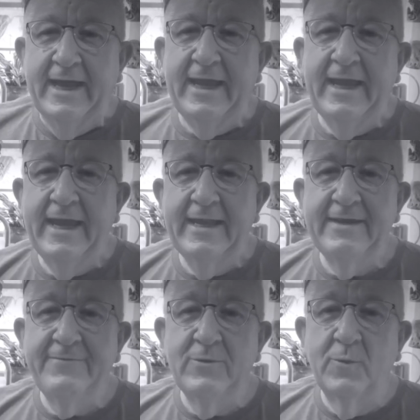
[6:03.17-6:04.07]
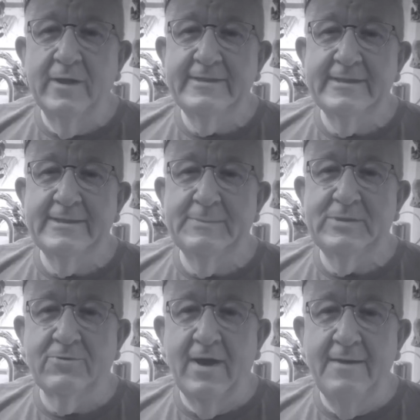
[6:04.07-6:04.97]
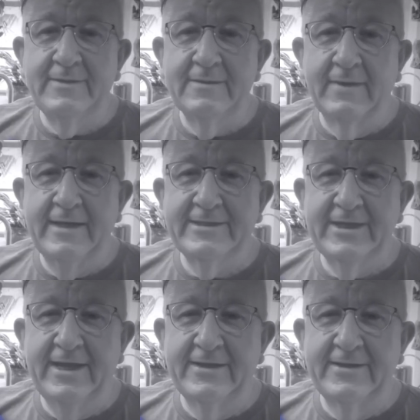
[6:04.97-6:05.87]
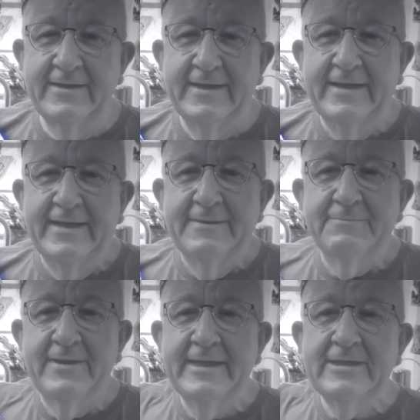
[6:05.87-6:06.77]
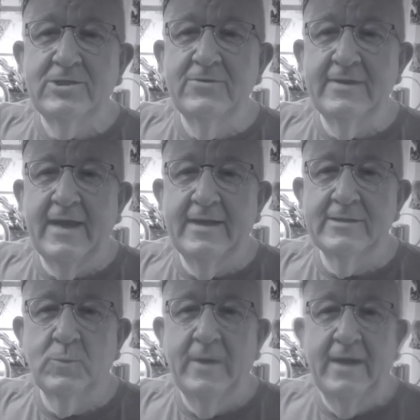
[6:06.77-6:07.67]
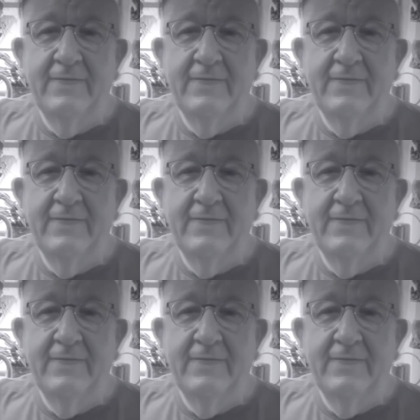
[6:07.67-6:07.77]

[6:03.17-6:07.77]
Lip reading: And if you want to subscribe to my channel, please do that as well.